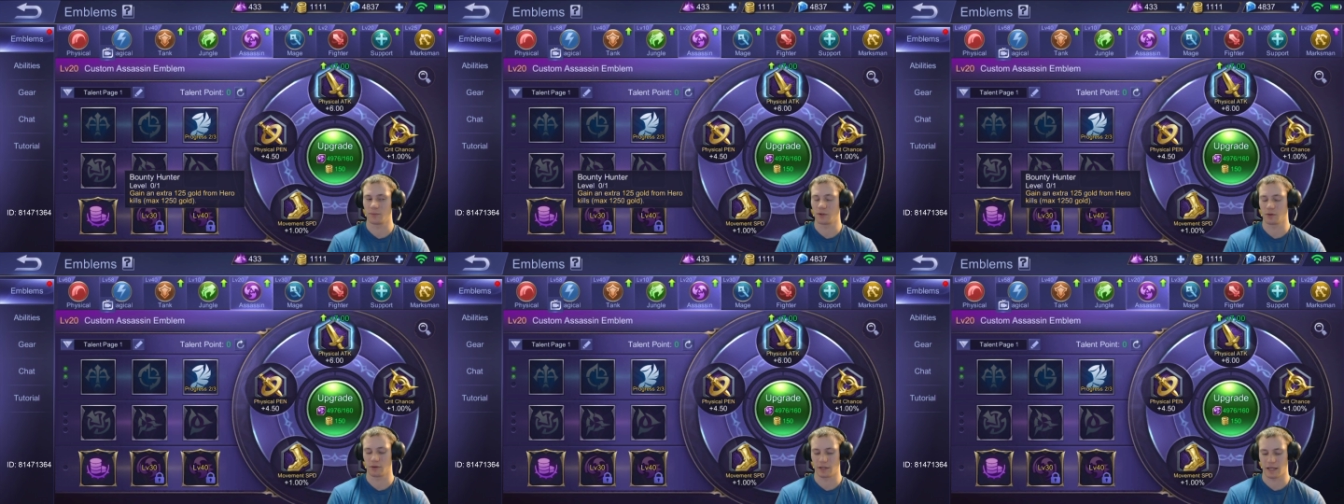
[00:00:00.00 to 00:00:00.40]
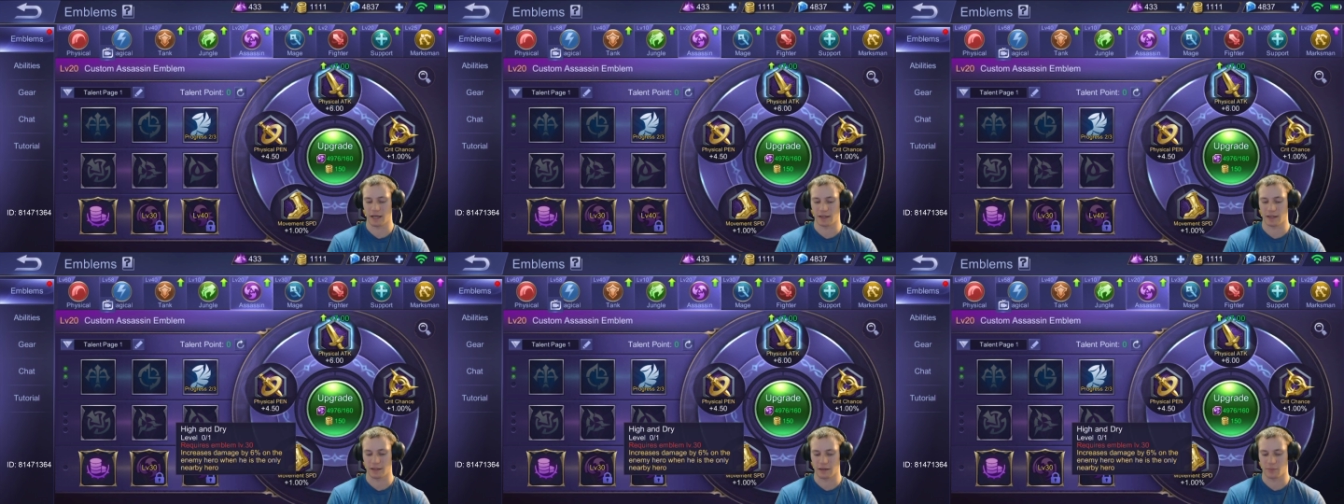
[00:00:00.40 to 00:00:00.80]
You're already
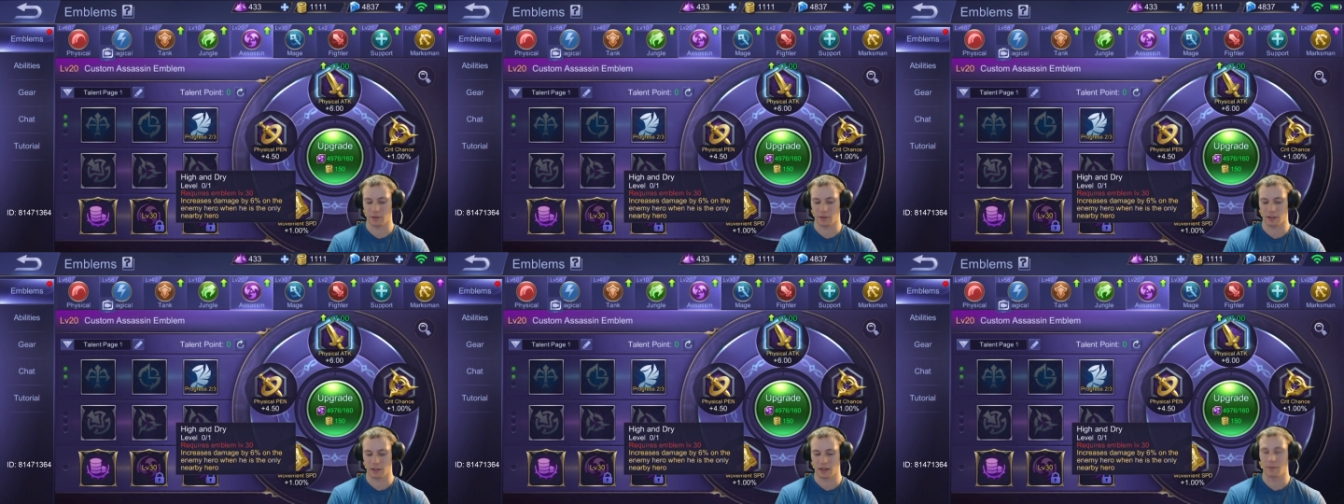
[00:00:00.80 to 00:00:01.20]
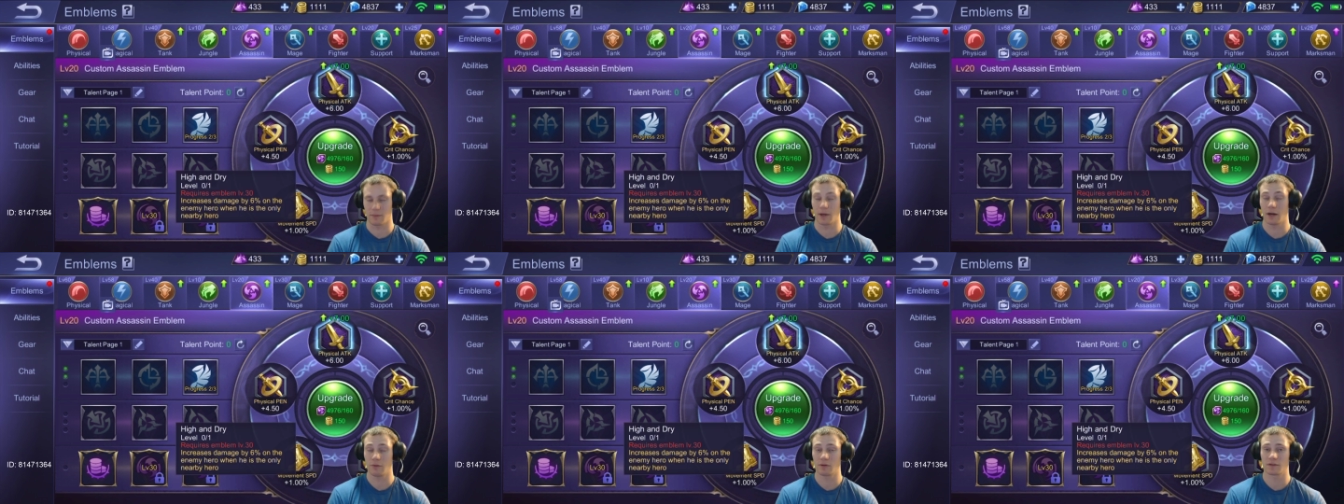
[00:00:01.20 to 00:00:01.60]
ahead at that point of the game.
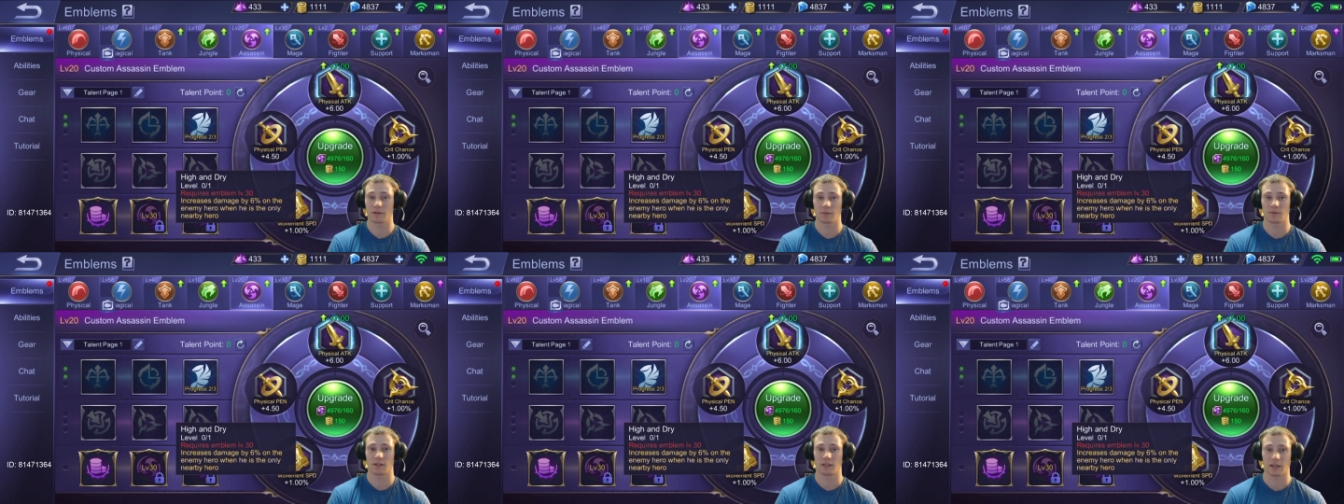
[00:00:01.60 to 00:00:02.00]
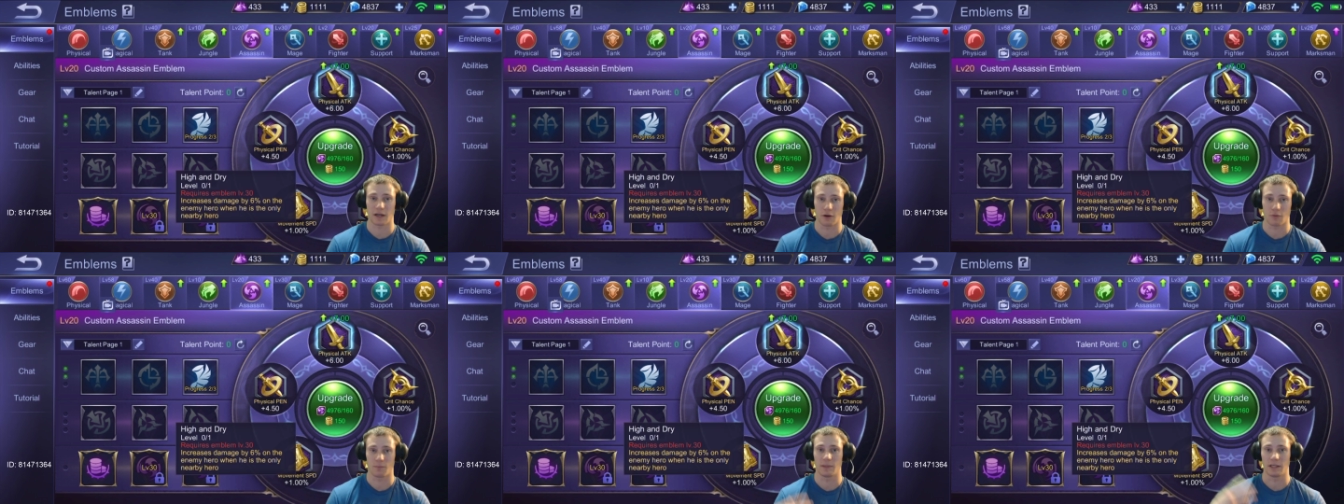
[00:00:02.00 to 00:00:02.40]
I want something to
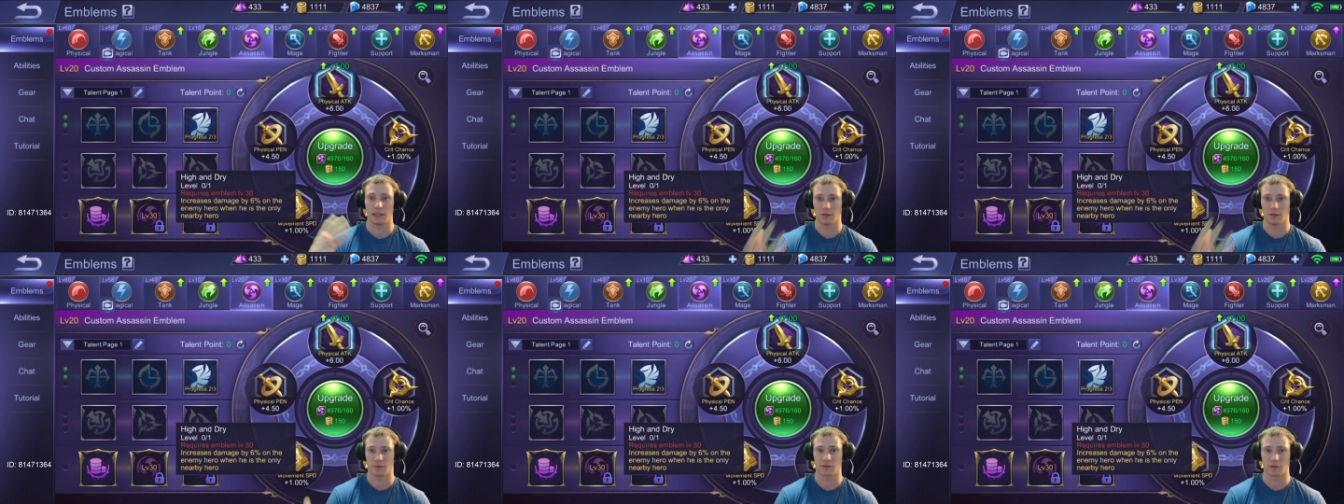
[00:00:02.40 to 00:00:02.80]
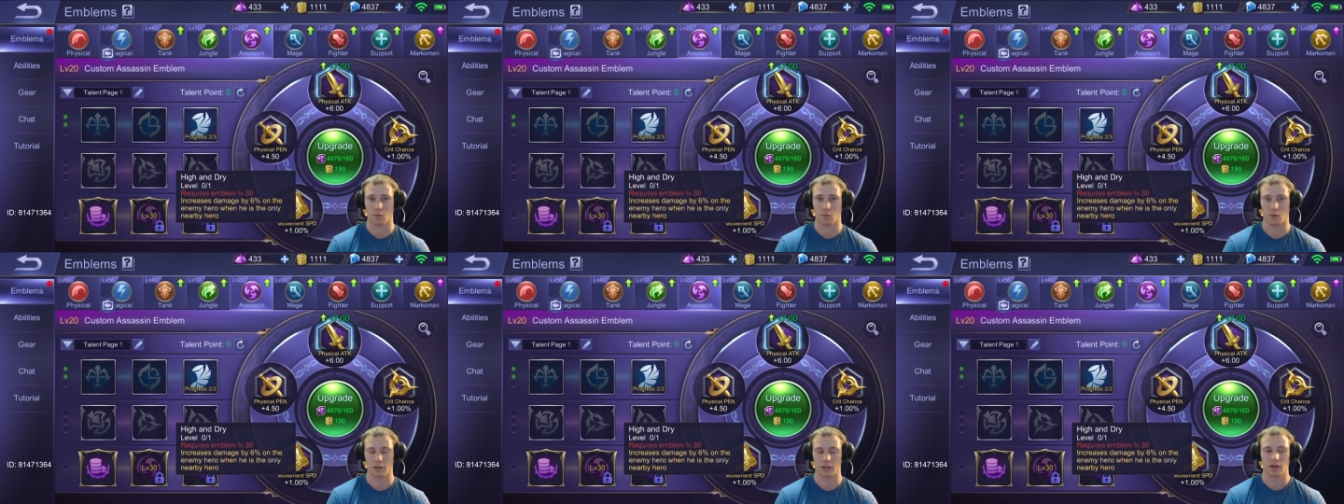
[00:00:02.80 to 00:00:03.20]
help me kill
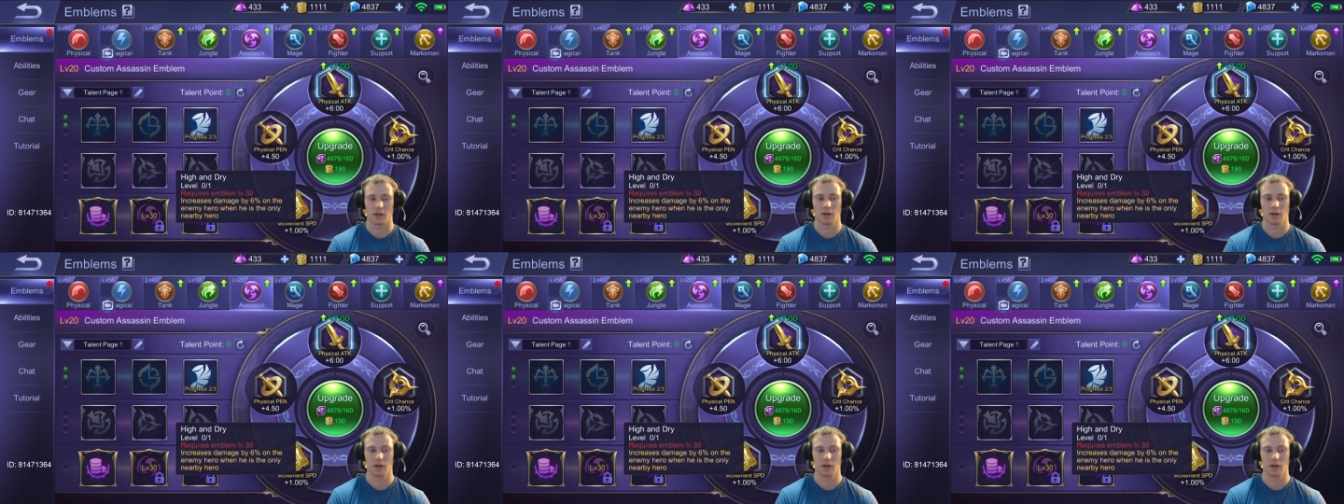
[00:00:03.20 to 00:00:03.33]
someone,